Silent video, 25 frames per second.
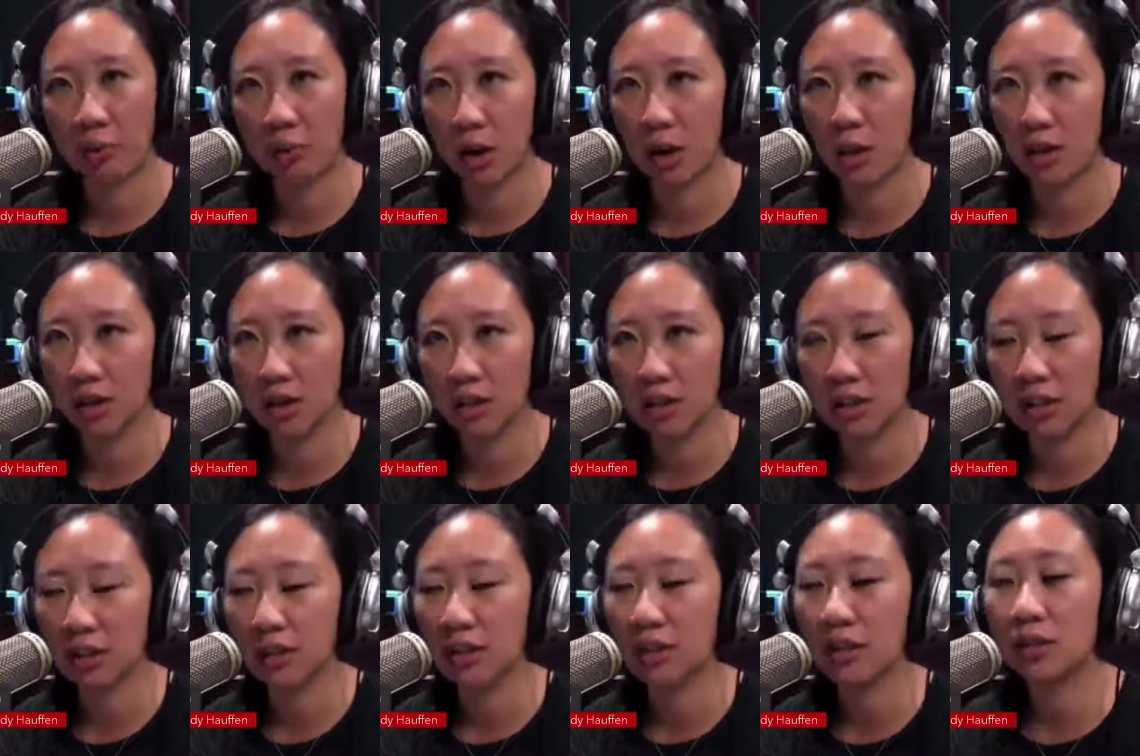
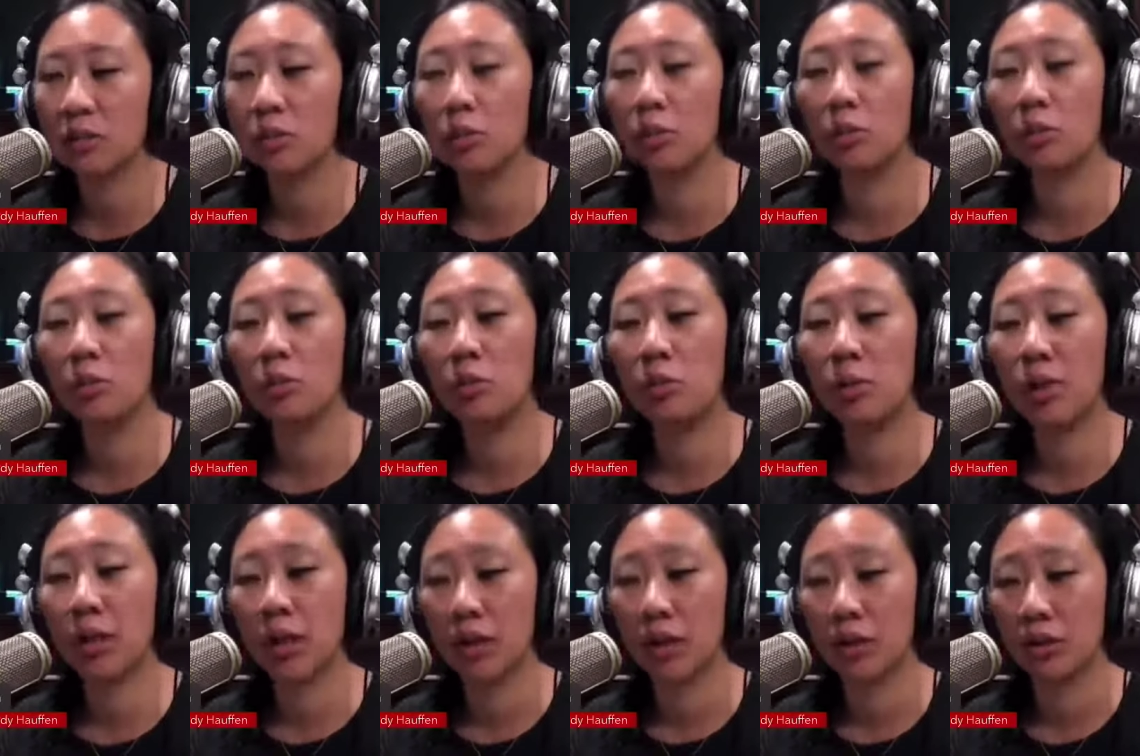policy. And that's what
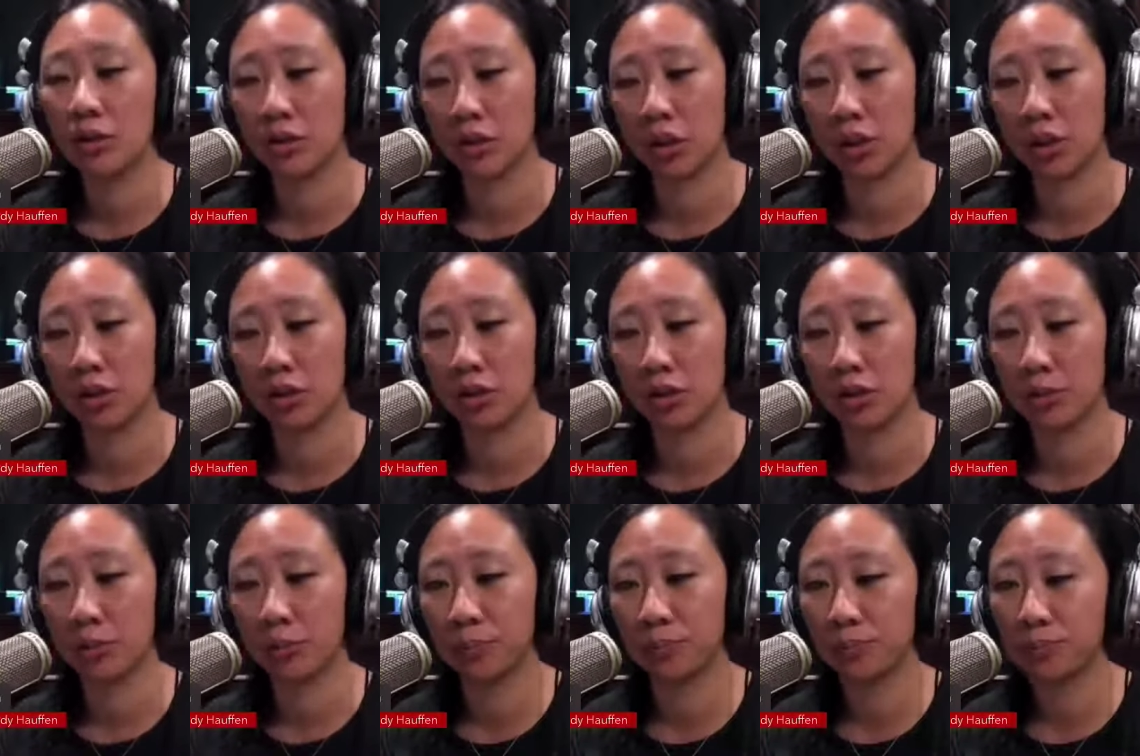we are trying to
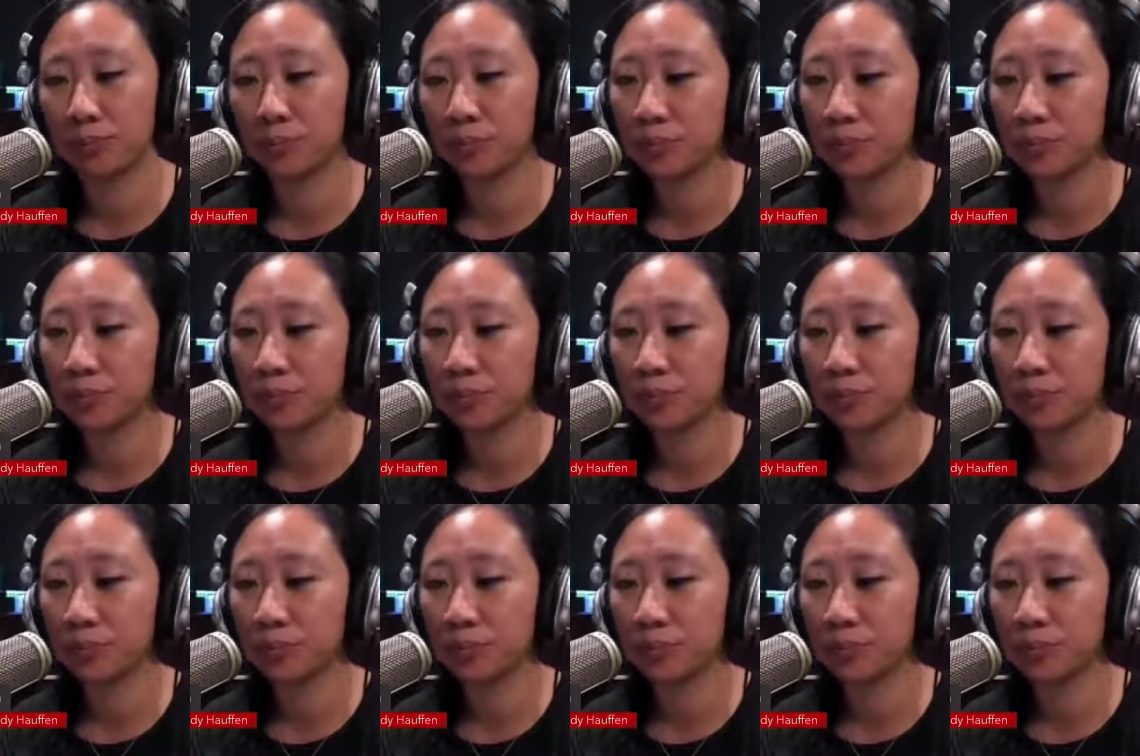do.